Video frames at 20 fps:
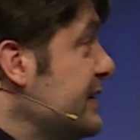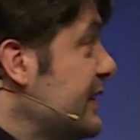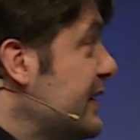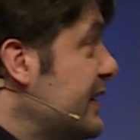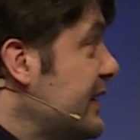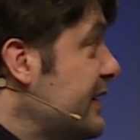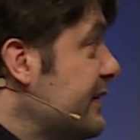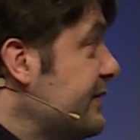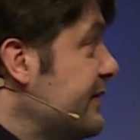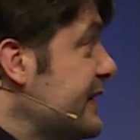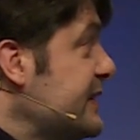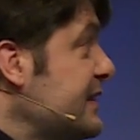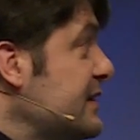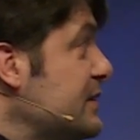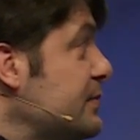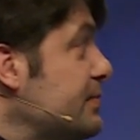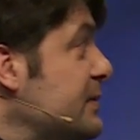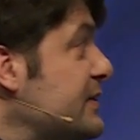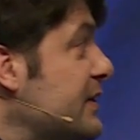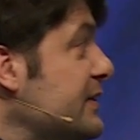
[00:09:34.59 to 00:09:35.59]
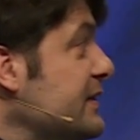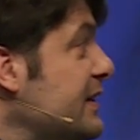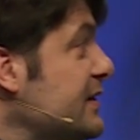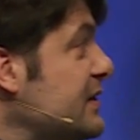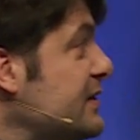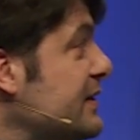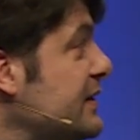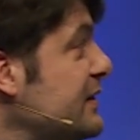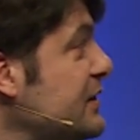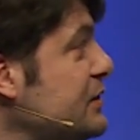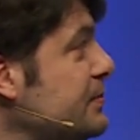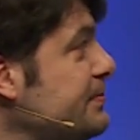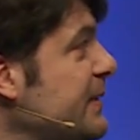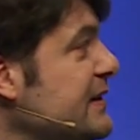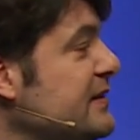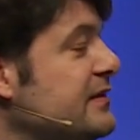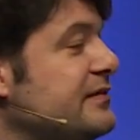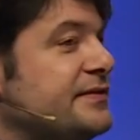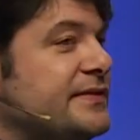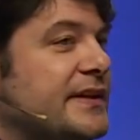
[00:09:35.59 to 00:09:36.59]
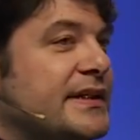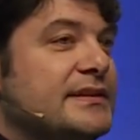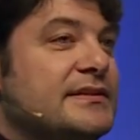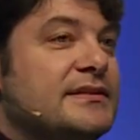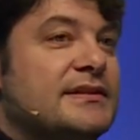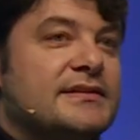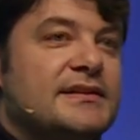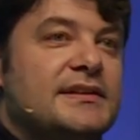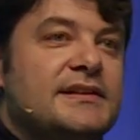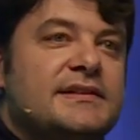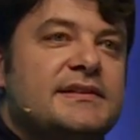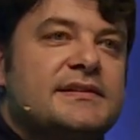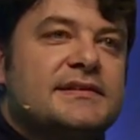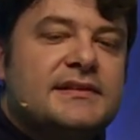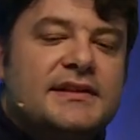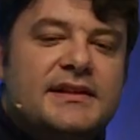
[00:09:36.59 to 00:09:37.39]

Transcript: There have been a lot of new business models. One I